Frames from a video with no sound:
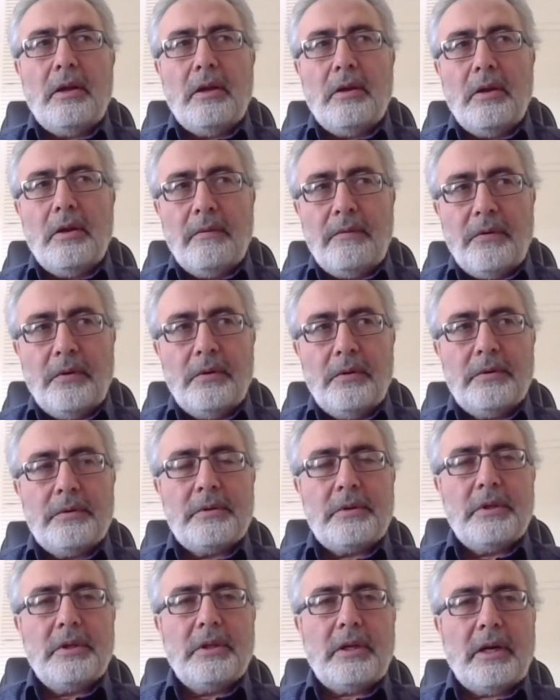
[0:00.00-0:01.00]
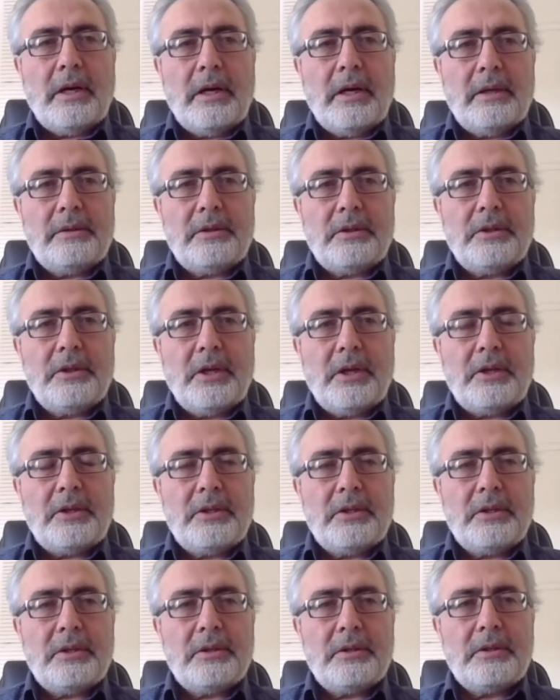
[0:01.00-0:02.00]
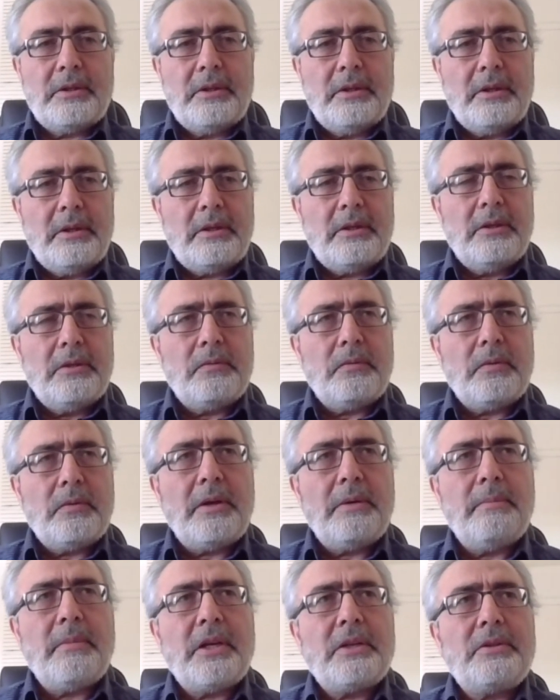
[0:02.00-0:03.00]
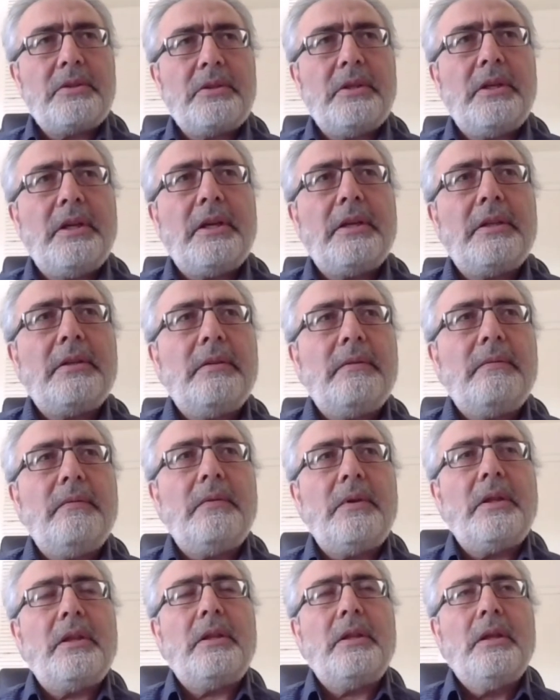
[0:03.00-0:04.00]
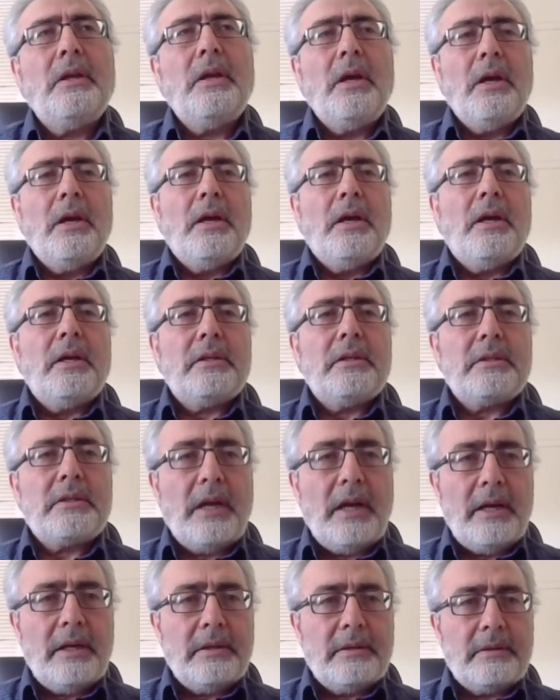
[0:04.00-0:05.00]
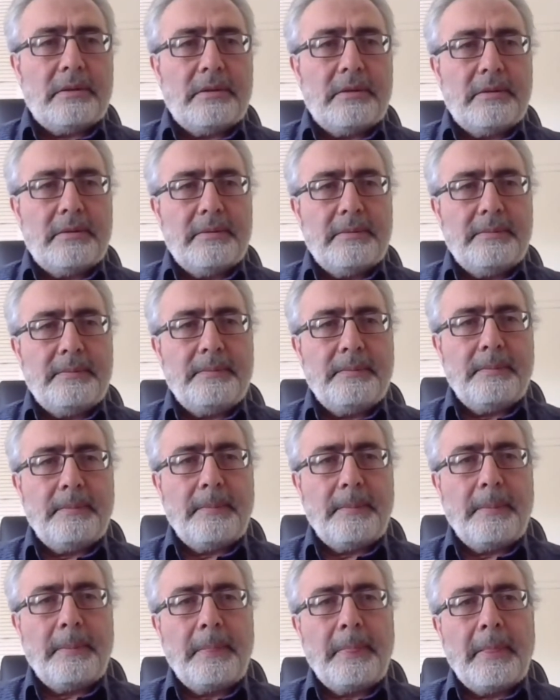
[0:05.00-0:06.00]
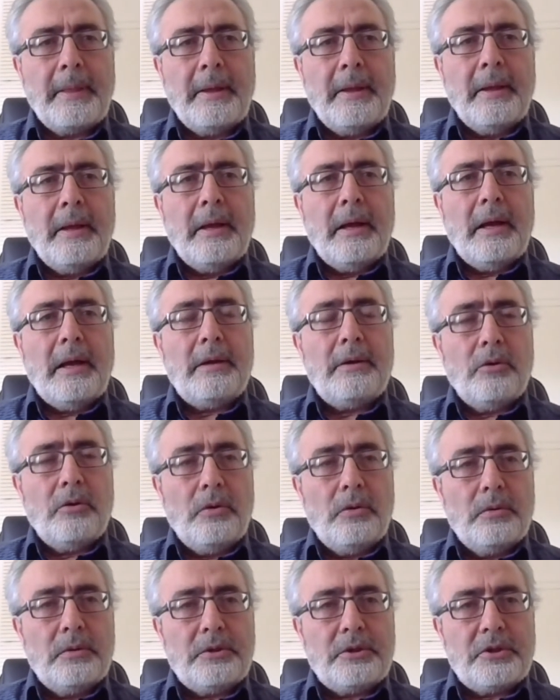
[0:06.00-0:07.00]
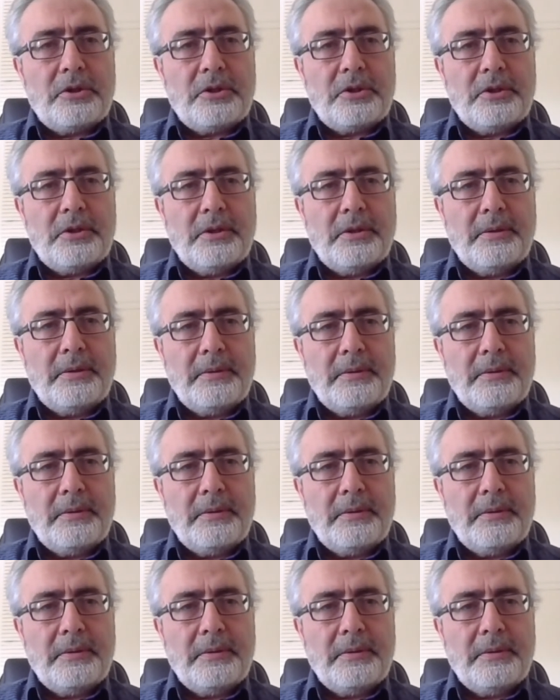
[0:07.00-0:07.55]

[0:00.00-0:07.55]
influencing the other nations, it is very much related with science and knowledge.